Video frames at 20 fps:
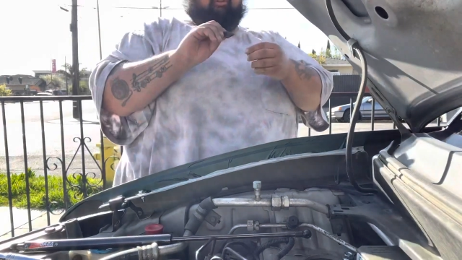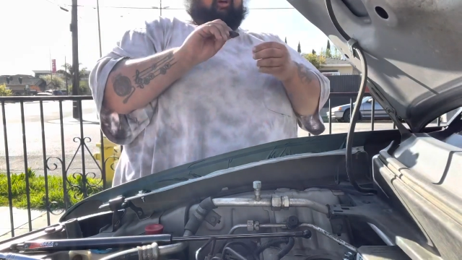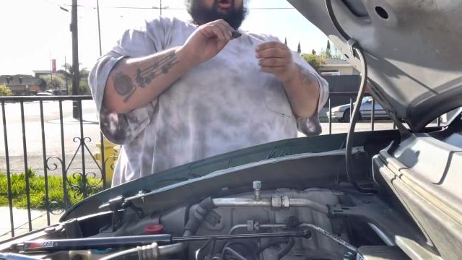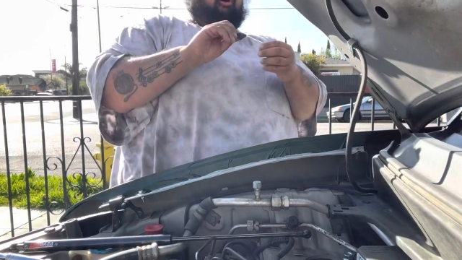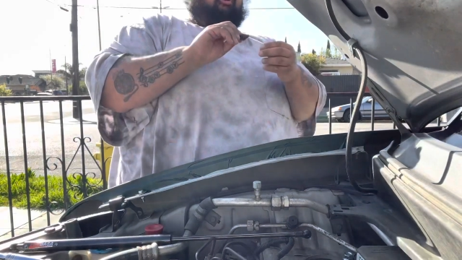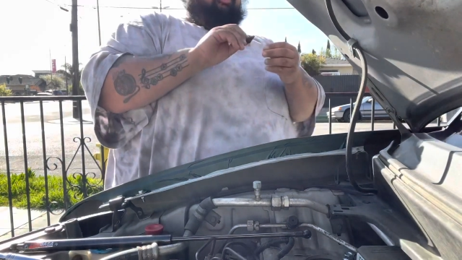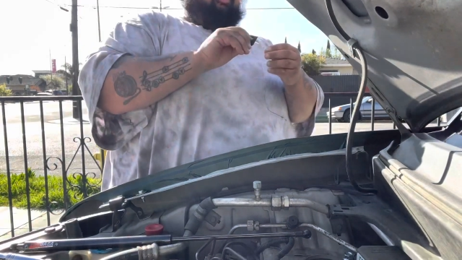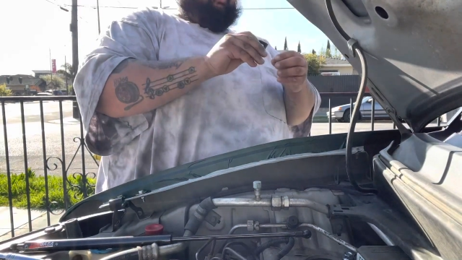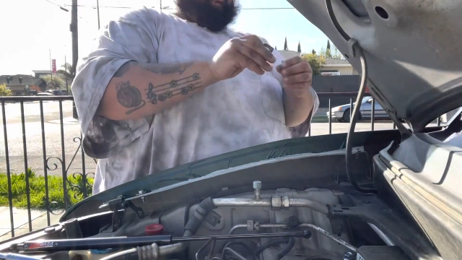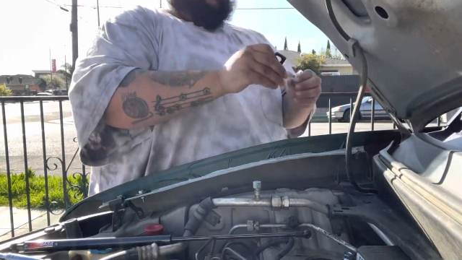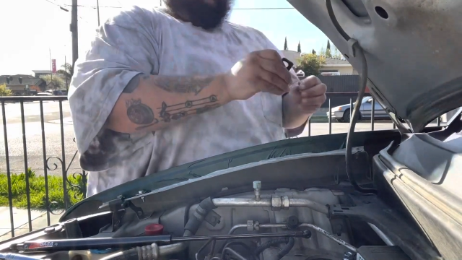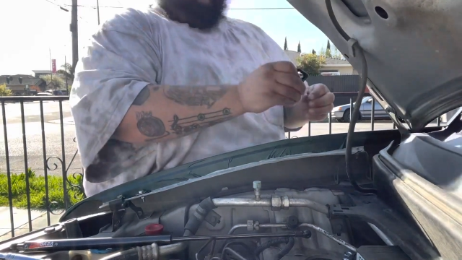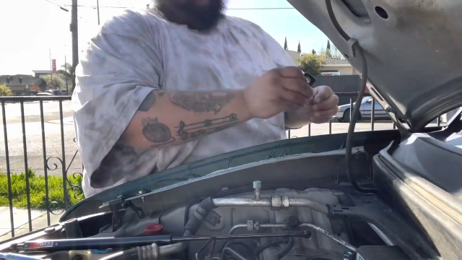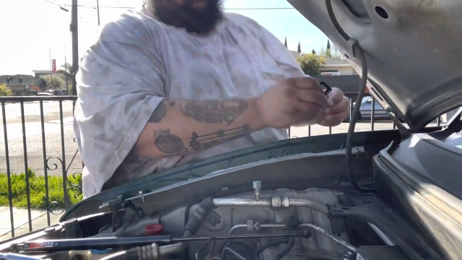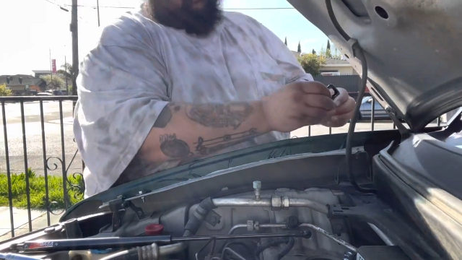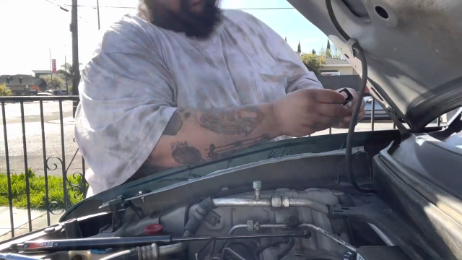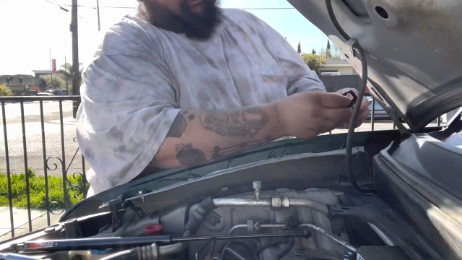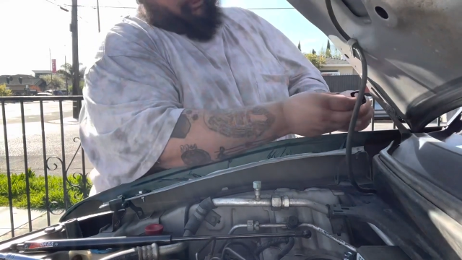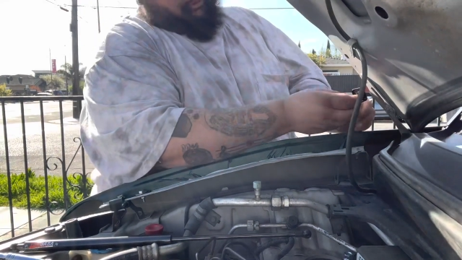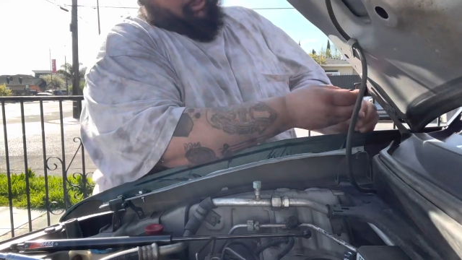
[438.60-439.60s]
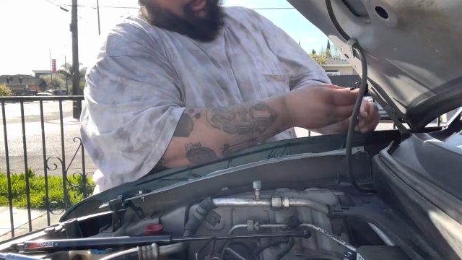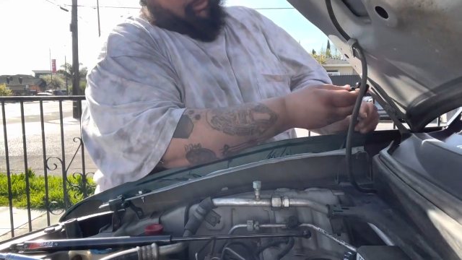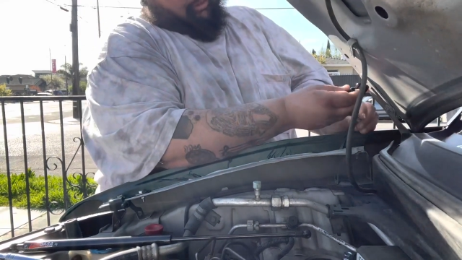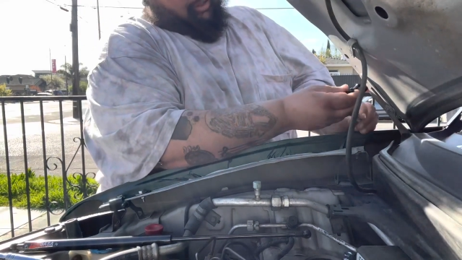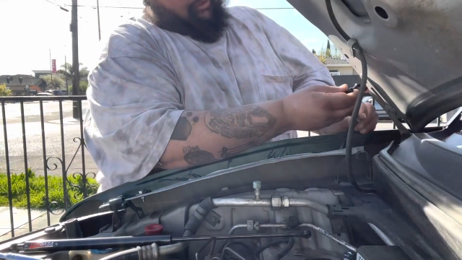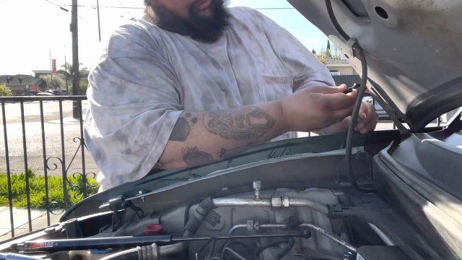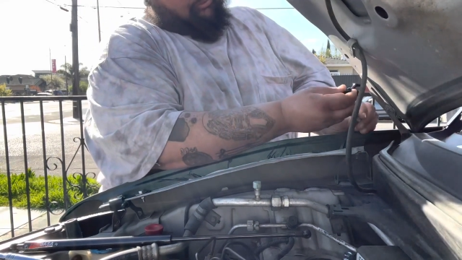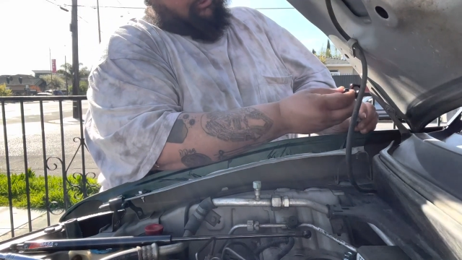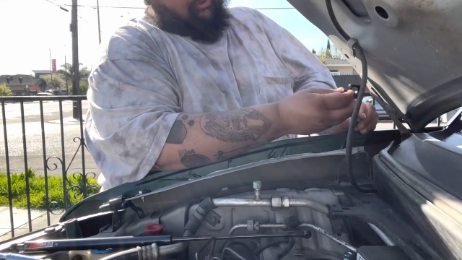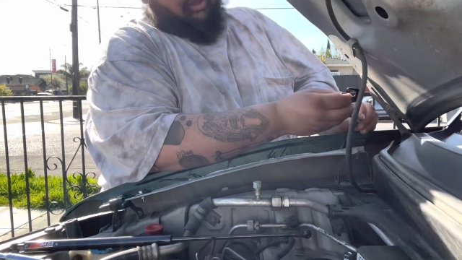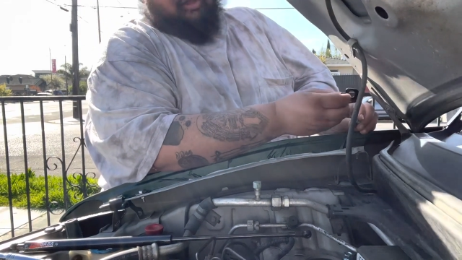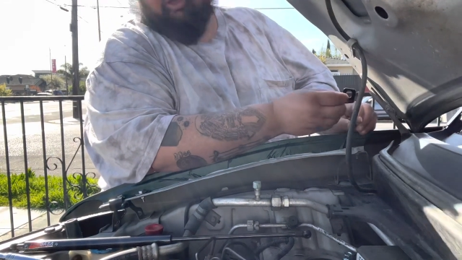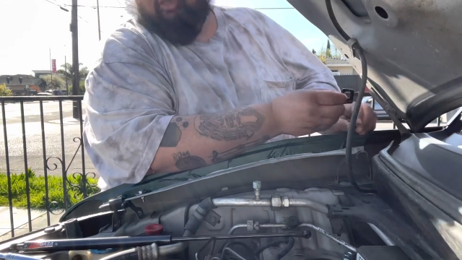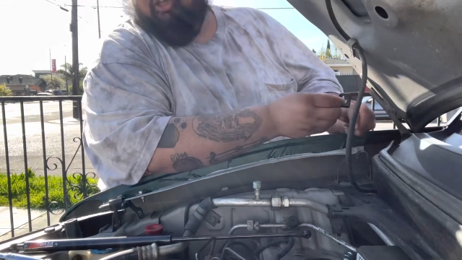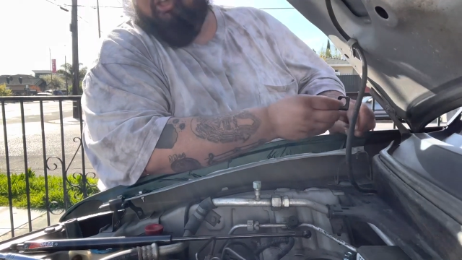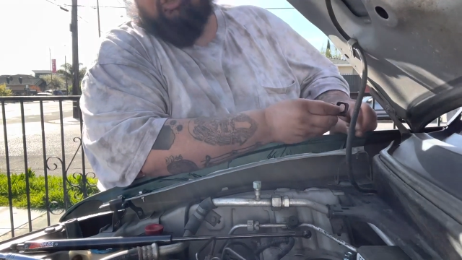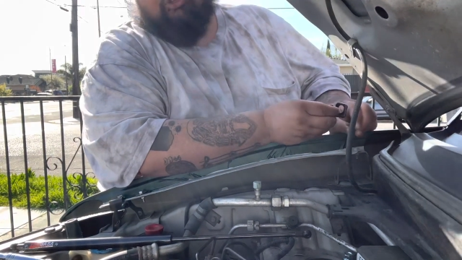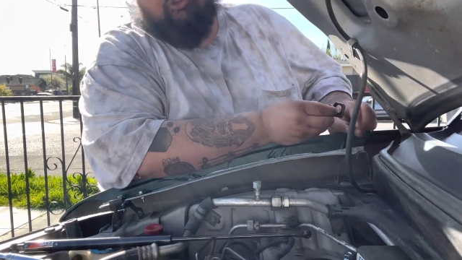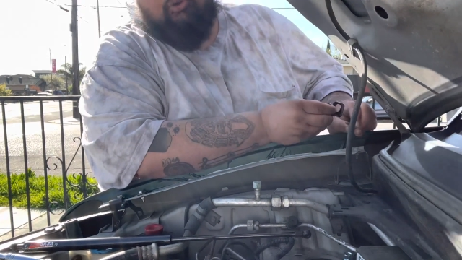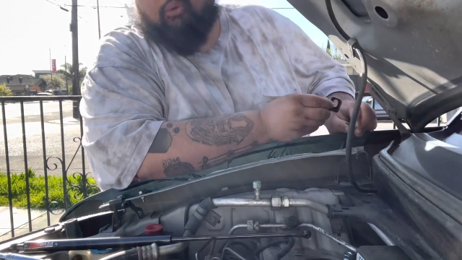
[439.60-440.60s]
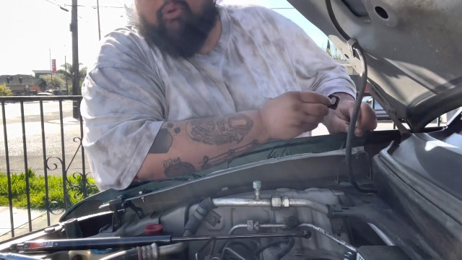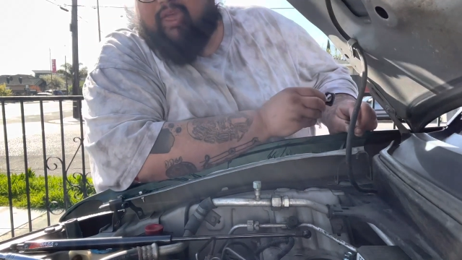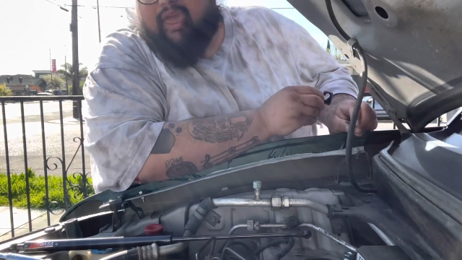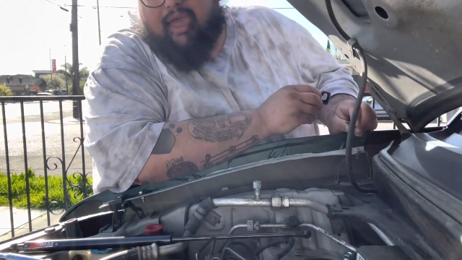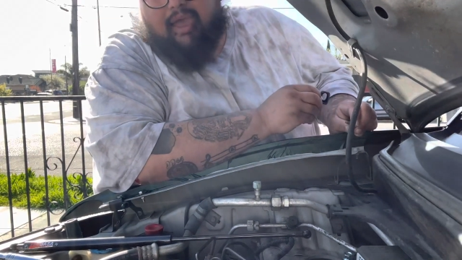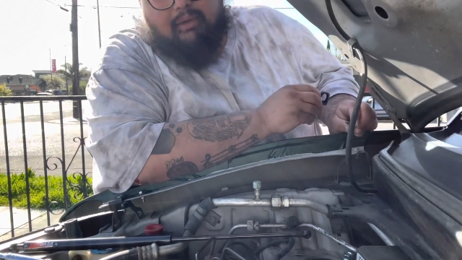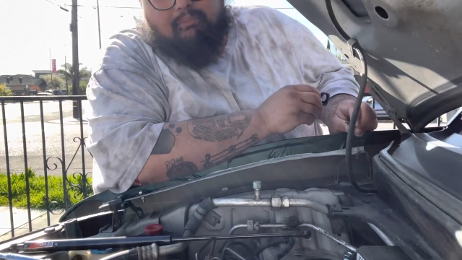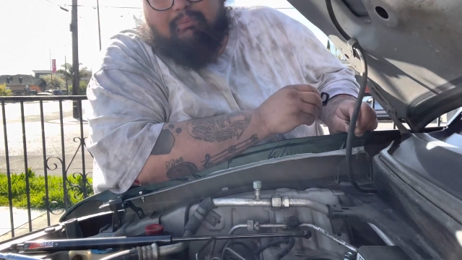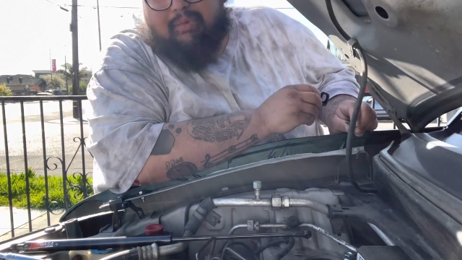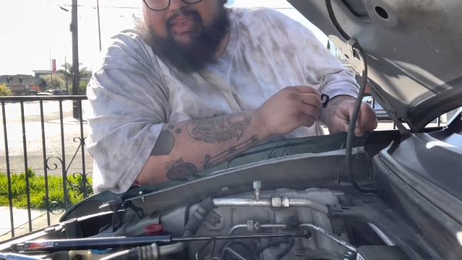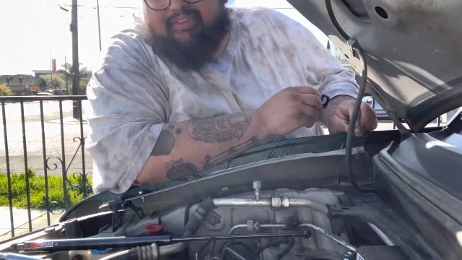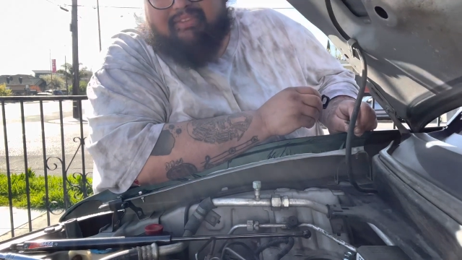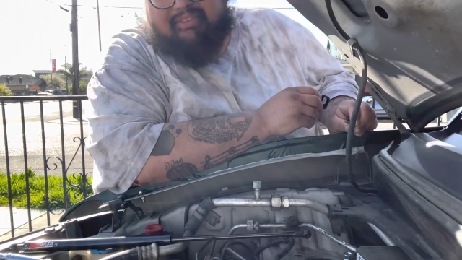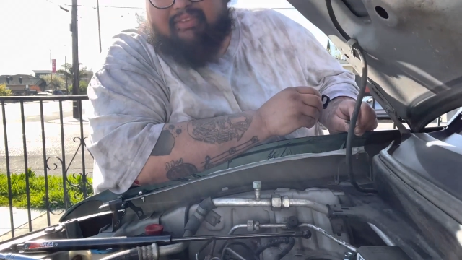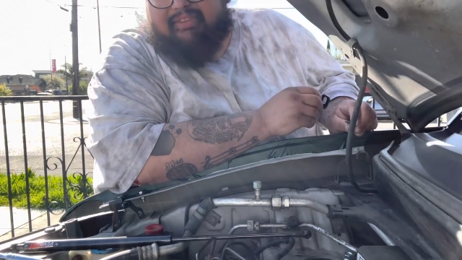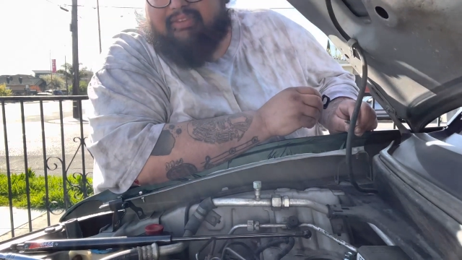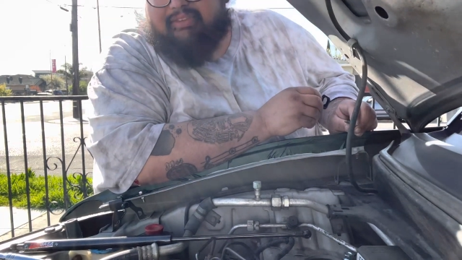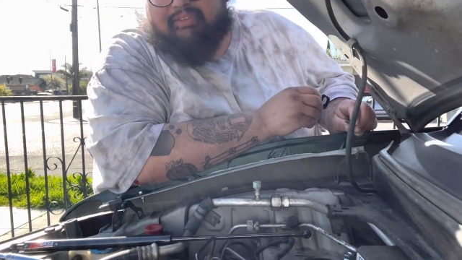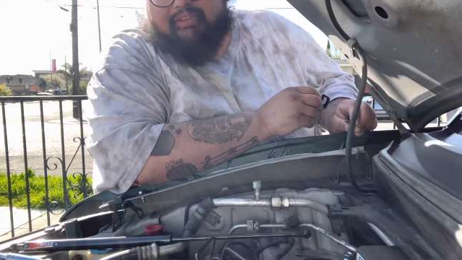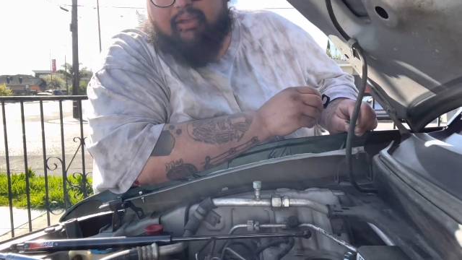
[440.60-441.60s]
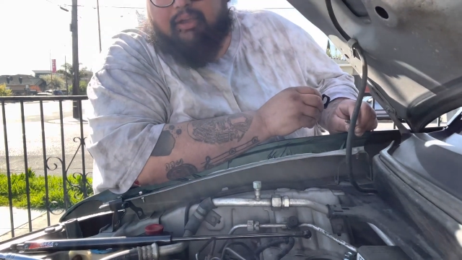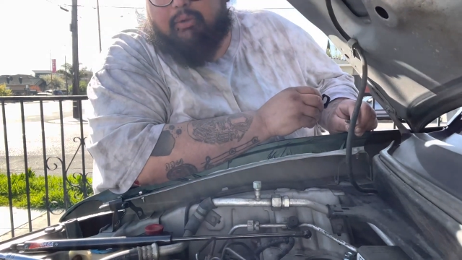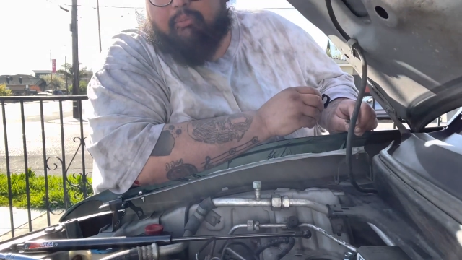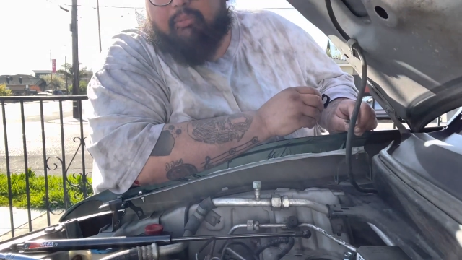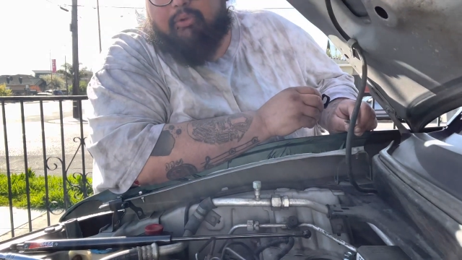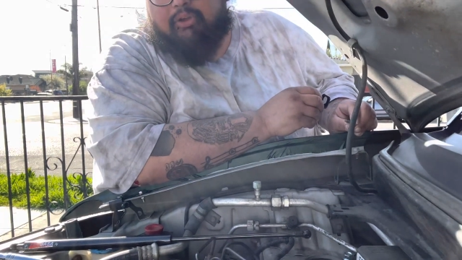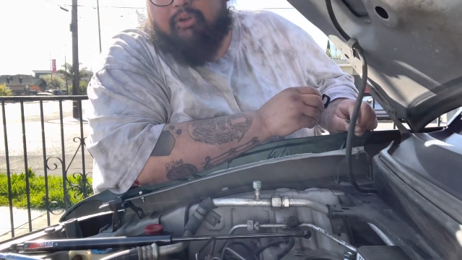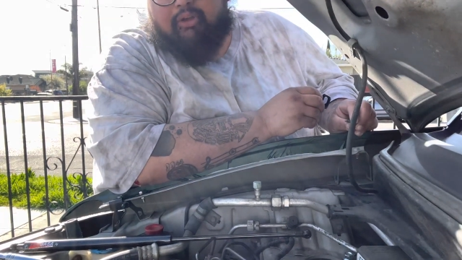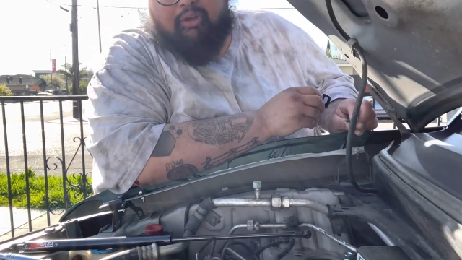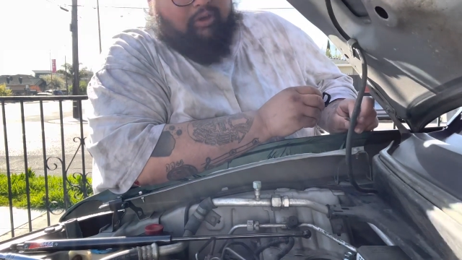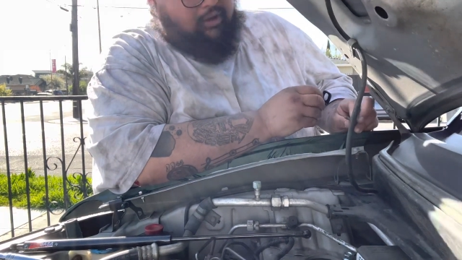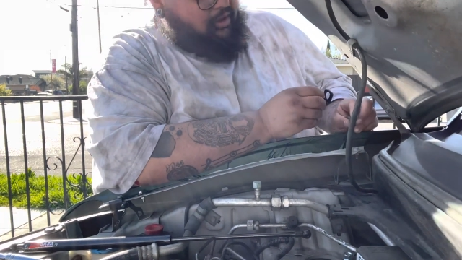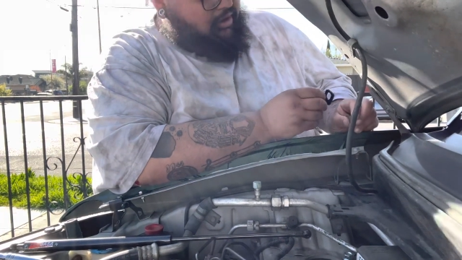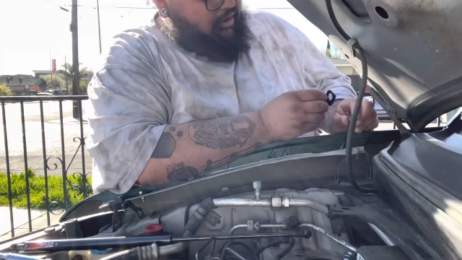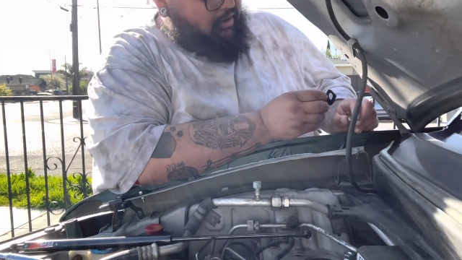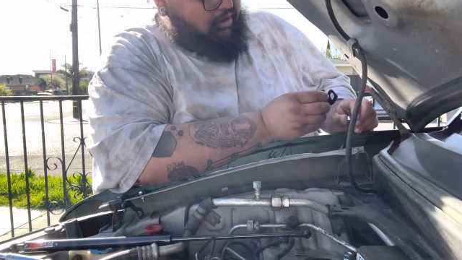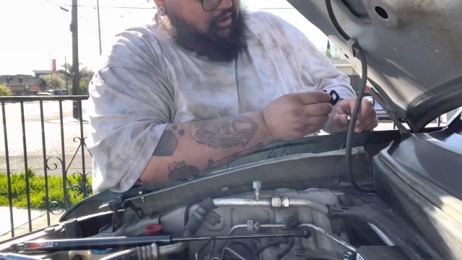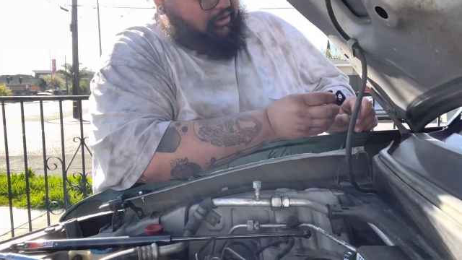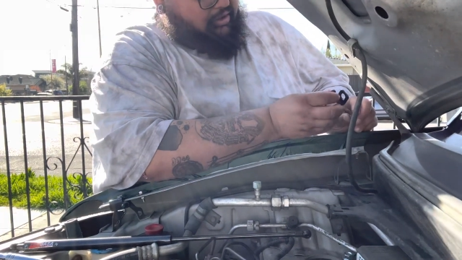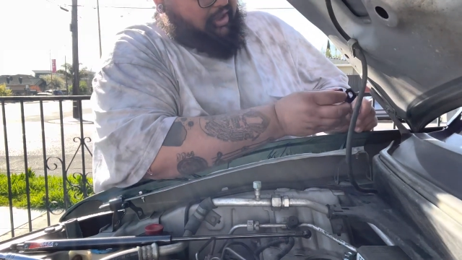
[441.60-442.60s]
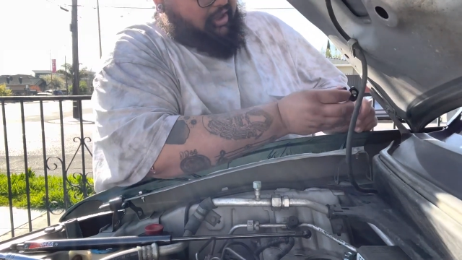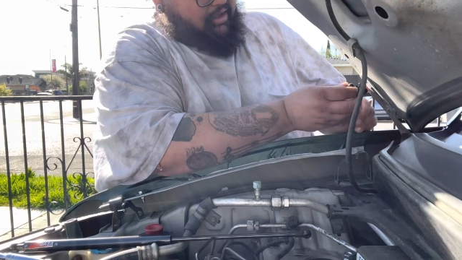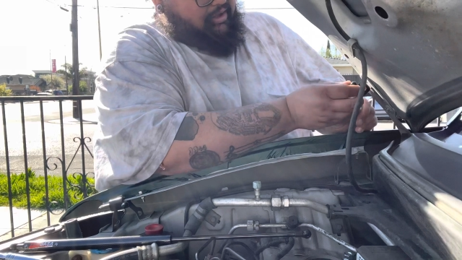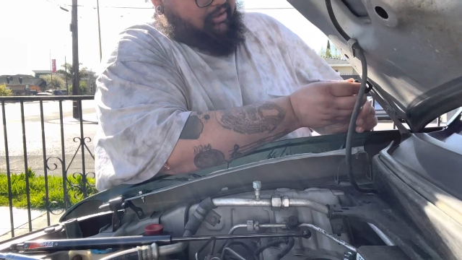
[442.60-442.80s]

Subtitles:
No face is visible, so there are no lips to read.